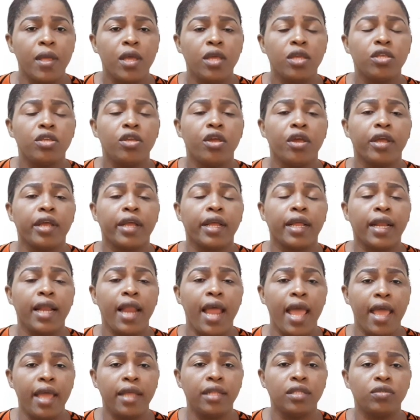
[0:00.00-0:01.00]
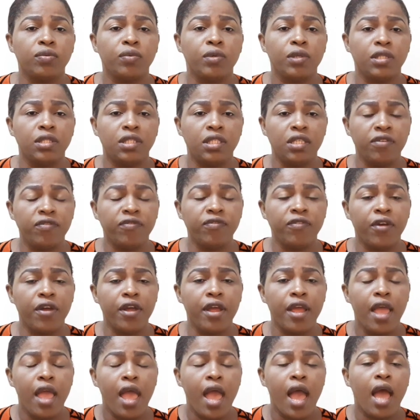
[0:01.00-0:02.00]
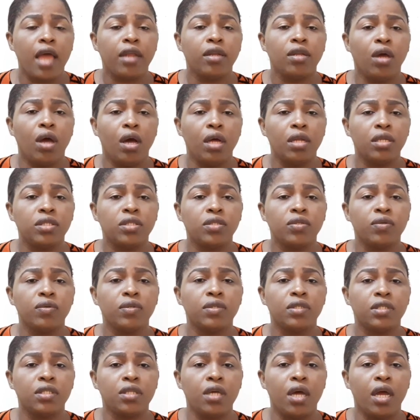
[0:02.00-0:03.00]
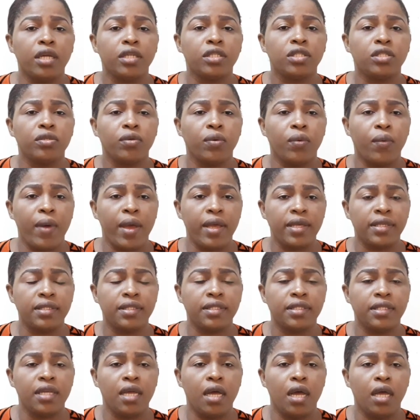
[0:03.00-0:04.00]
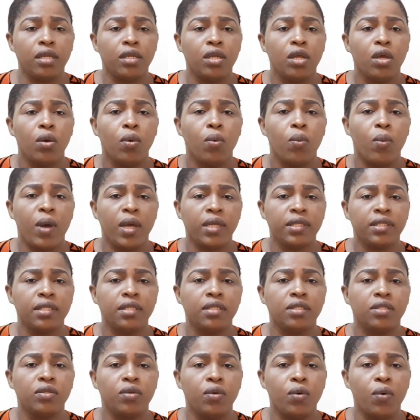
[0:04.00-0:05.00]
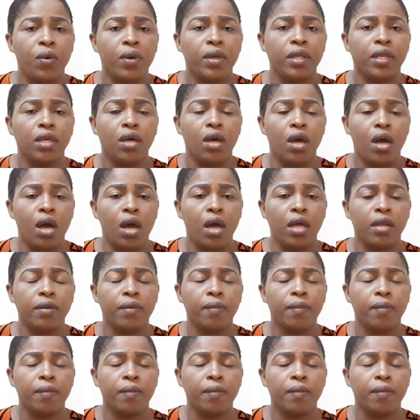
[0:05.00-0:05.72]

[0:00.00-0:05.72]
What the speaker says: your client will differ and also start to question what is going on.